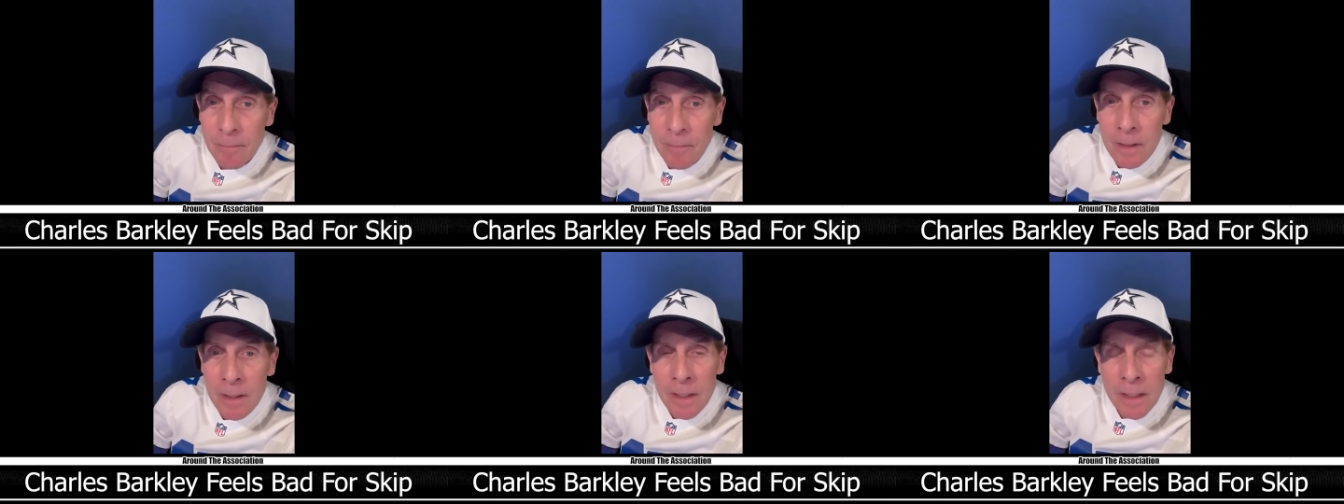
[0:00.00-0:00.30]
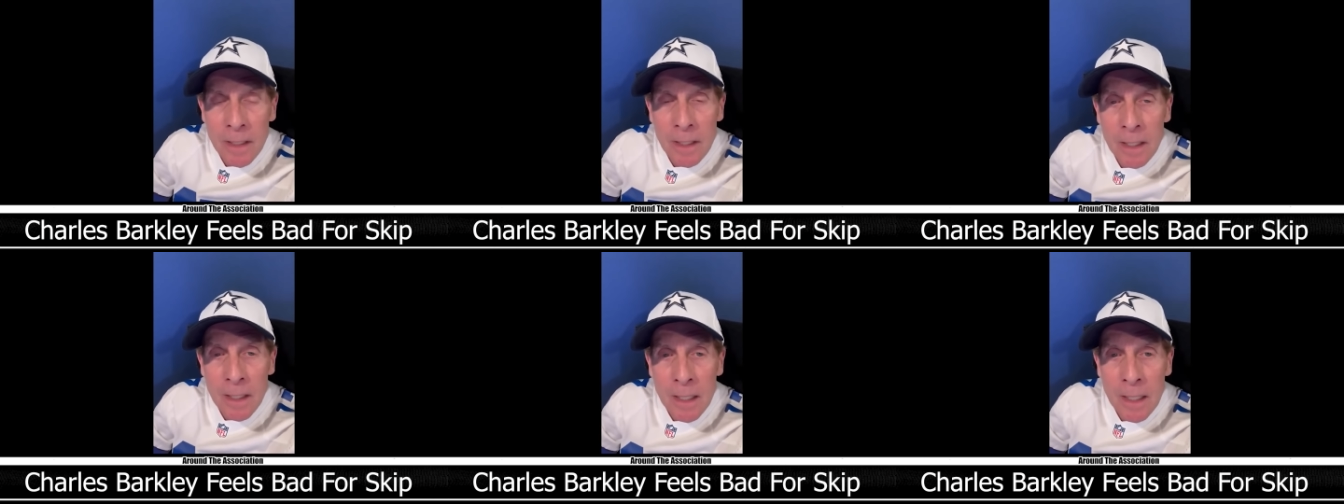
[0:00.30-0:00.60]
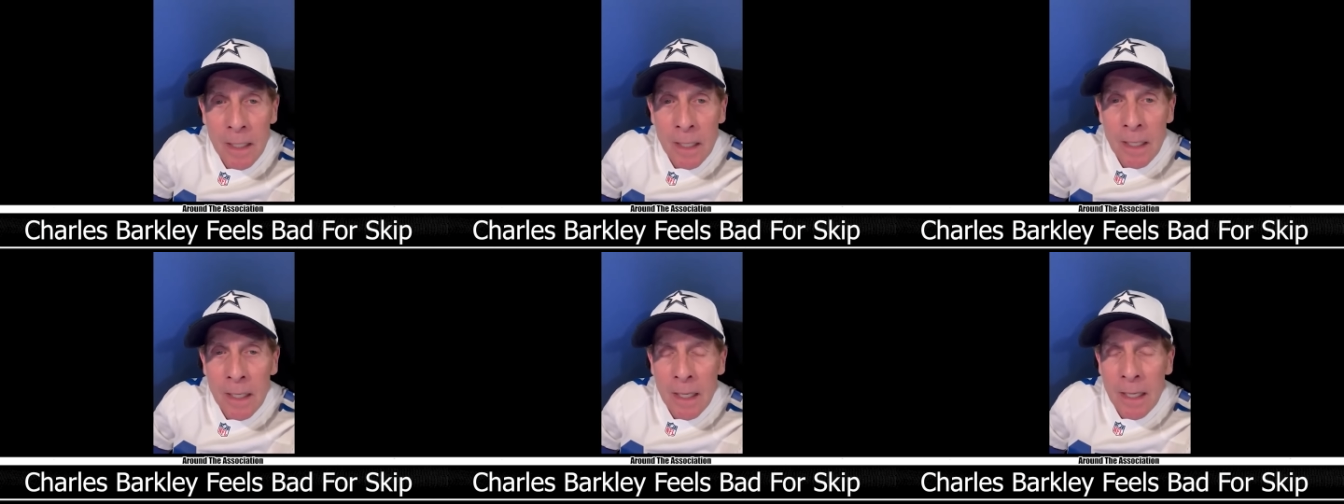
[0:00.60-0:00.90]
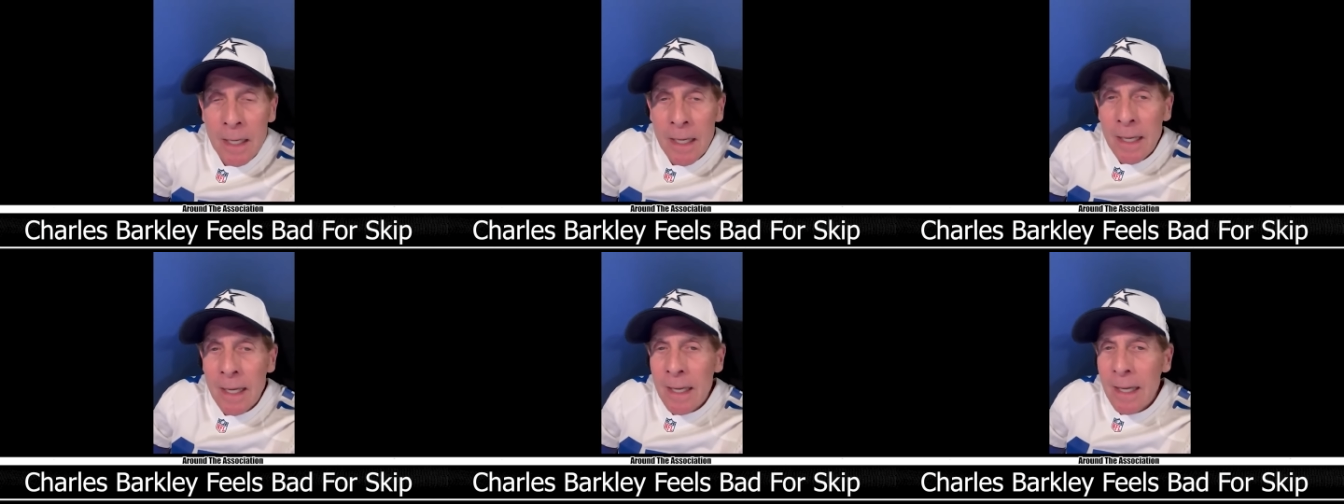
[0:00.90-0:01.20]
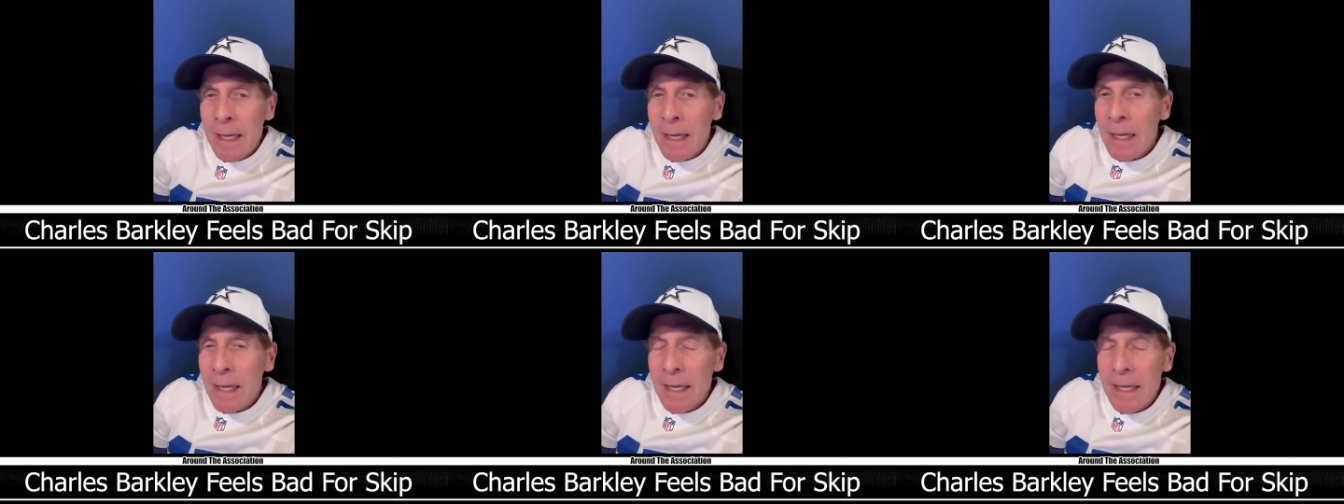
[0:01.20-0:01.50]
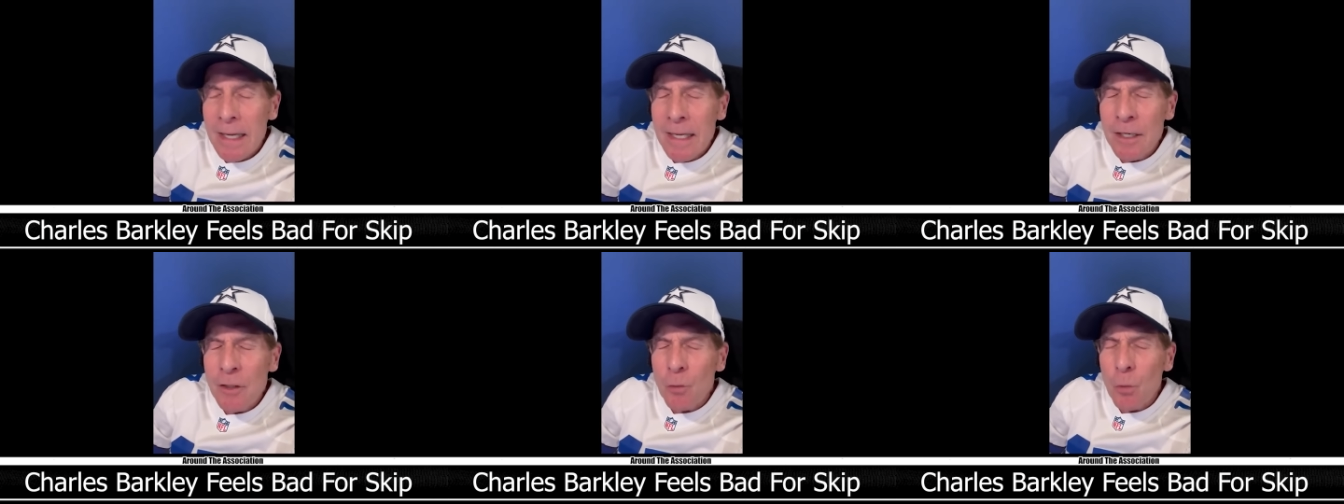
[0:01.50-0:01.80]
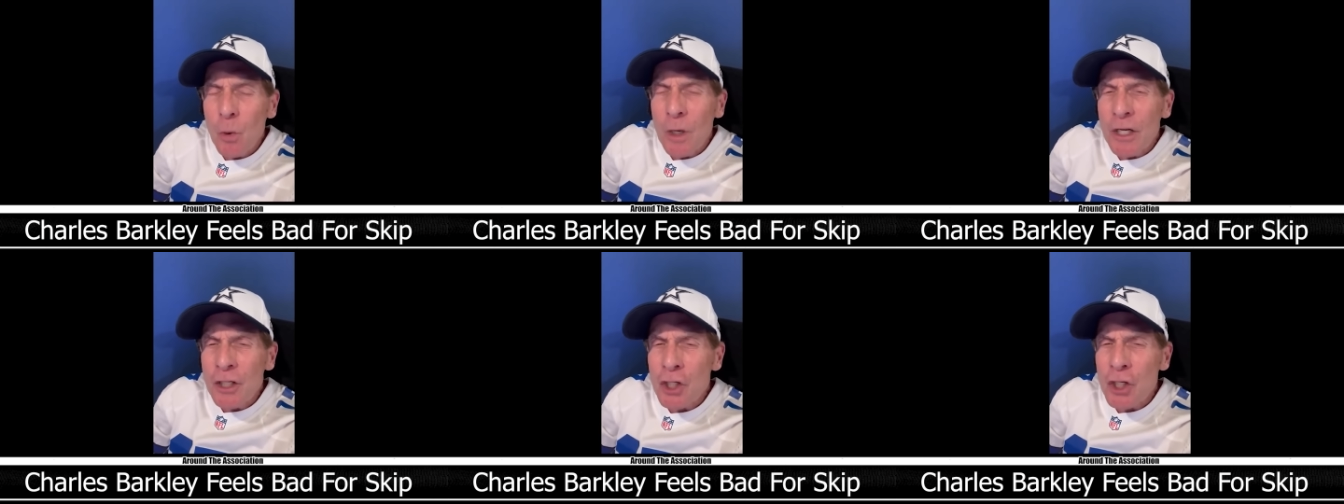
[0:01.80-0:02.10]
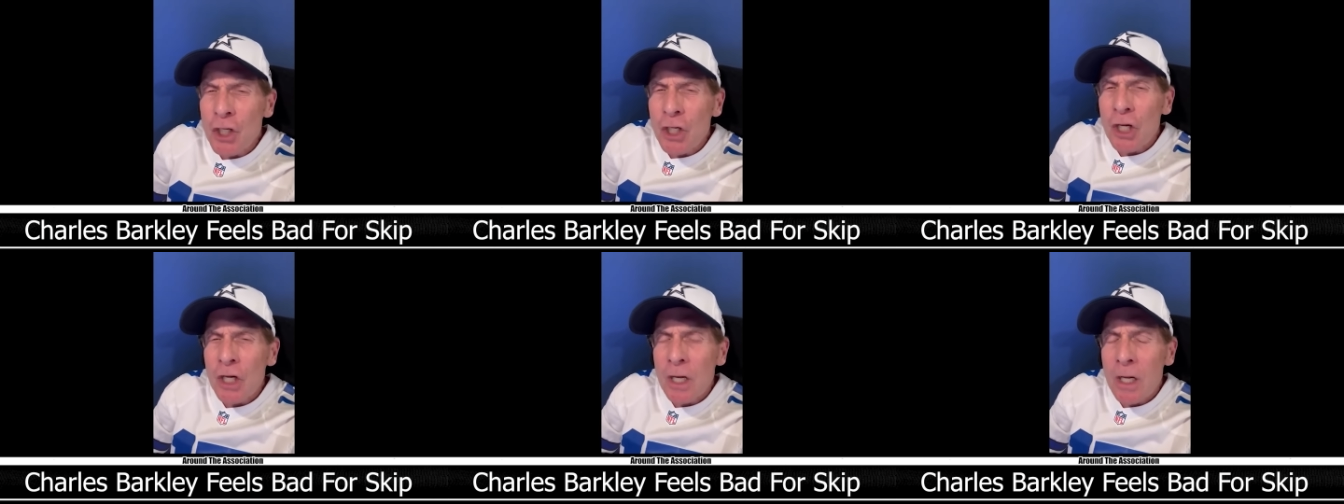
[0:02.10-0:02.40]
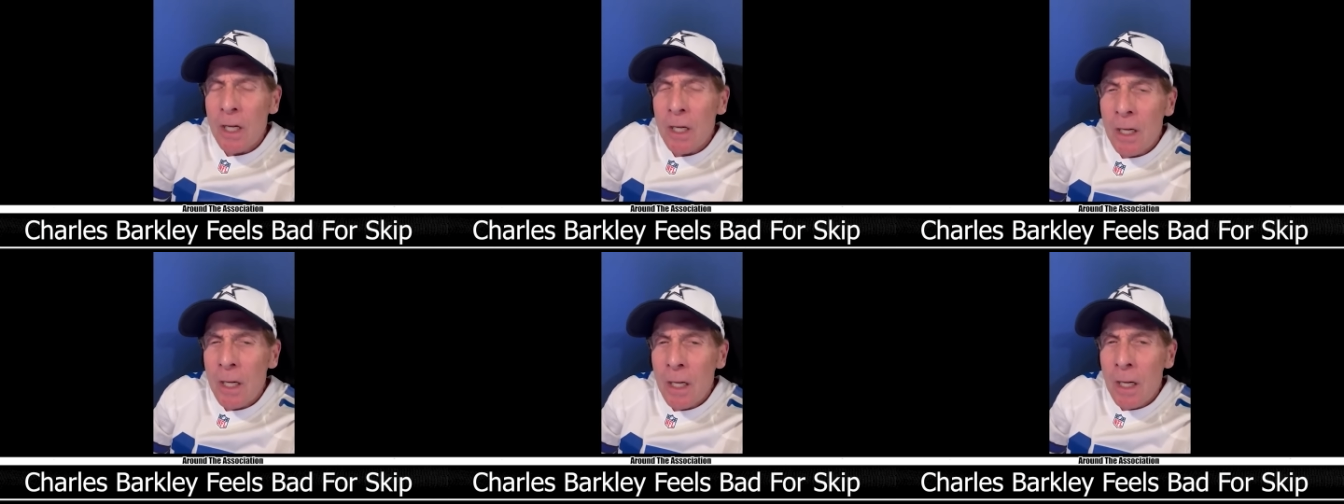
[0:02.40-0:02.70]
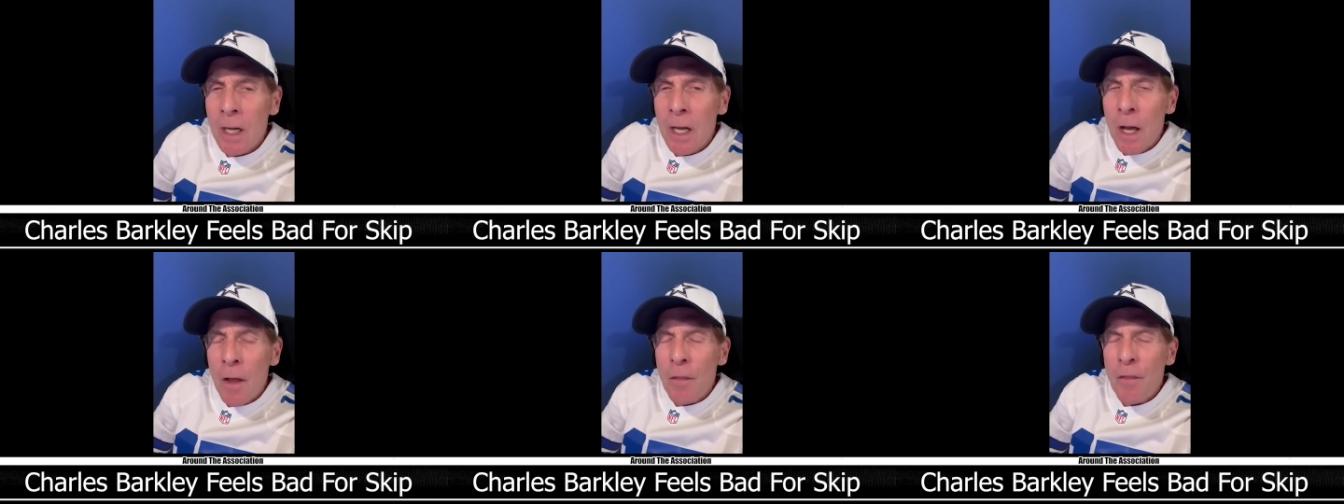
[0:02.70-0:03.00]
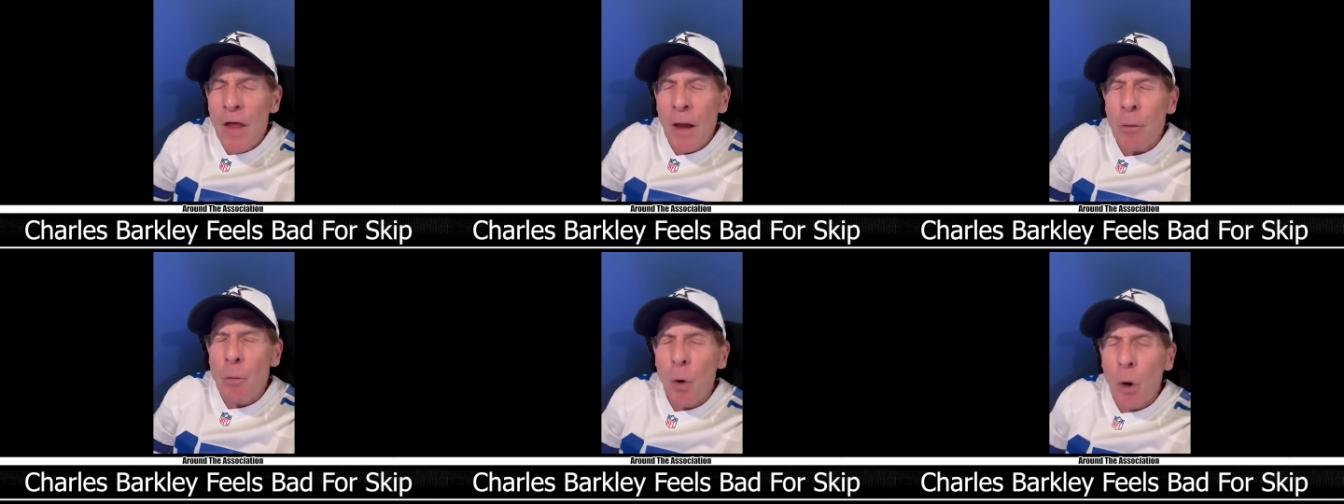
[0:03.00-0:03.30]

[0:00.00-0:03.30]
It was closer when they started. You know, it